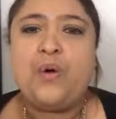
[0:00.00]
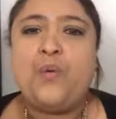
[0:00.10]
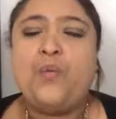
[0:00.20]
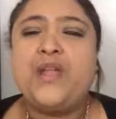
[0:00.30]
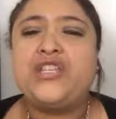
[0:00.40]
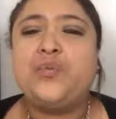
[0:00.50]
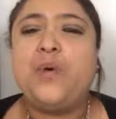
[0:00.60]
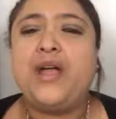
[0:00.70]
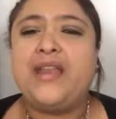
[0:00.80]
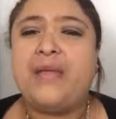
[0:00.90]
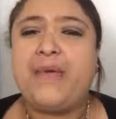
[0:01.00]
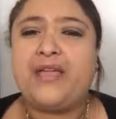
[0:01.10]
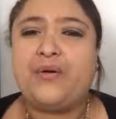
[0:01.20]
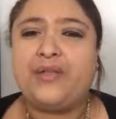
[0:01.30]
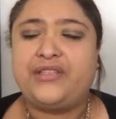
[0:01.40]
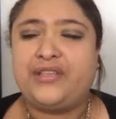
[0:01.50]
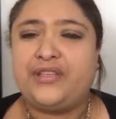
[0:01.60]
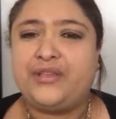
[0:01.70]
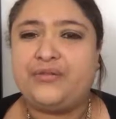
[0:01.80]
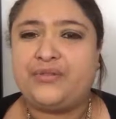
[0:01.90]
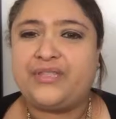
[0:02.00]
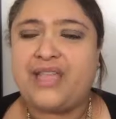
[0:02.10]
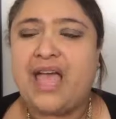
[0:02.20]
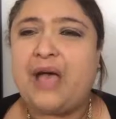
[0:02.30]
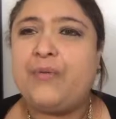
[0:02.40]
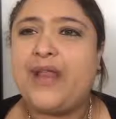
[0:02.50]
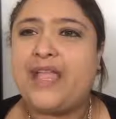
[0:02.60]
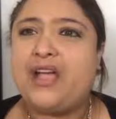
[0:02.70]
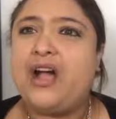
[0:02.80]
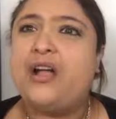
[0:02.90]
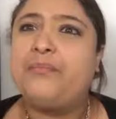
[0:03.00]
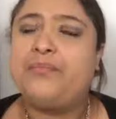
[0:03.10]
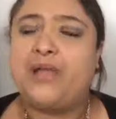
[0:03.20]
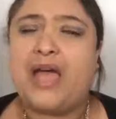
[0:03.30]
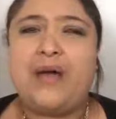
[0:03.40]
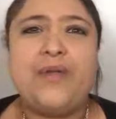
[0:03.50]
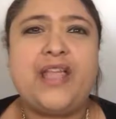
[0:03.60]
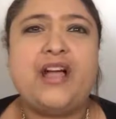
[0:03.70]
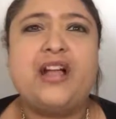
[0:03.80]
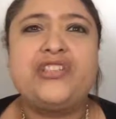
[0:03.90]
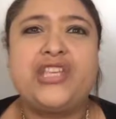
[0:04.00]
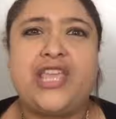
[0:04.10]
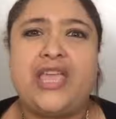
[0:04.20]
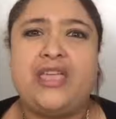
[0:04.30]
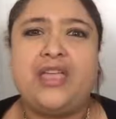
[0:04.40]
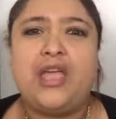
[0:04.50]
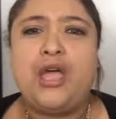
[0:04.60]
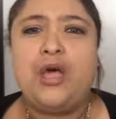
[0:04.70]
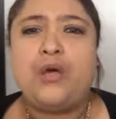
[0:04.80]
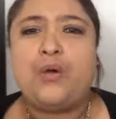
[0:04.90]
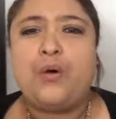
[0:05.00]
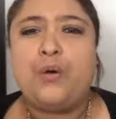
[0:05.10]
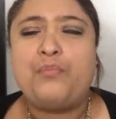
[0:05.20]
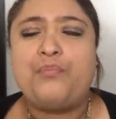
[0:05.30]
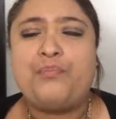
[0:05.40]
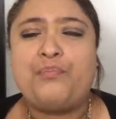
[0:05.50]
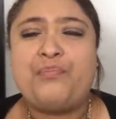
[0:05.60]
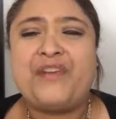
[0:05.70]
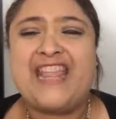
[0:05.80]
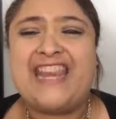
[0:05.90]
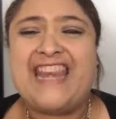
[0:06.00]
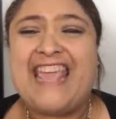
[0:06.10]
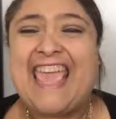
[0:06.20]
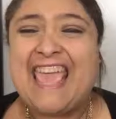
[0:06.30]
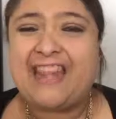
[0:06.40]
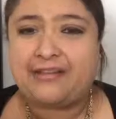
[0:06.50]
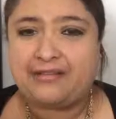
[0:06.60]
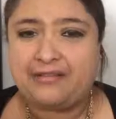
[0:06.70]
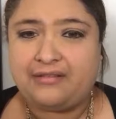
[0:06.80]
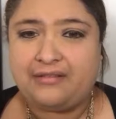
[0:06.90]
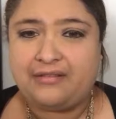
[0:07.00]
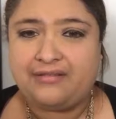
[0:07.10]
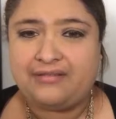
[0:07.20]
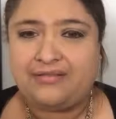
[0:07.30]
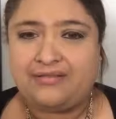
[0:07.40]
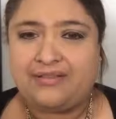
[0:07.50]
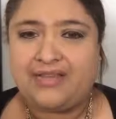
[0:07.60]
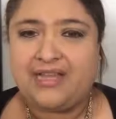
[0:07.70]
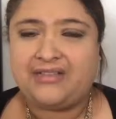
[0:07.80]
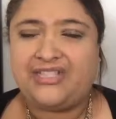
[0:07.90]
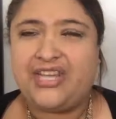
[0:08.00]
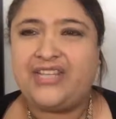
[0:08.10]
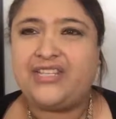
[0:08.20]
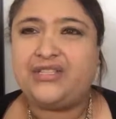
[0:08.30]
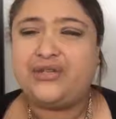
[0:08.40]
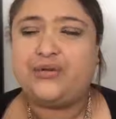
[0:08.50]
which one am I going to use? How would I conjugate comprender? I'll change it to